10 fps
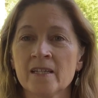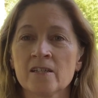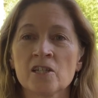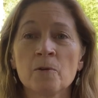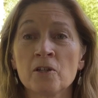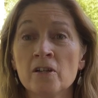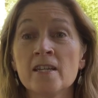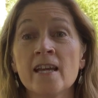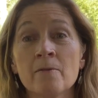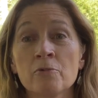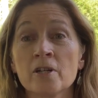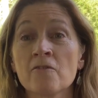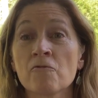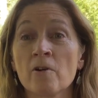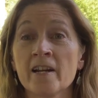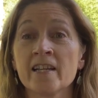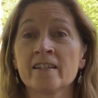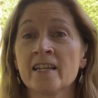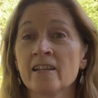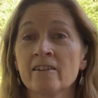So we could get pretty
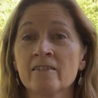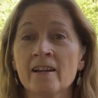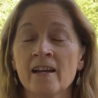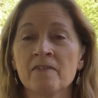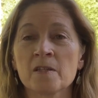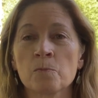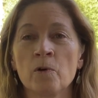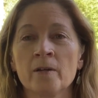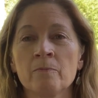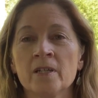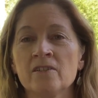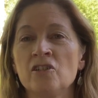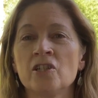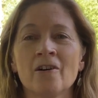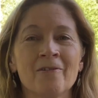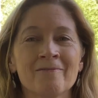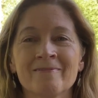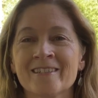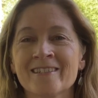Freudian here at this point, but don't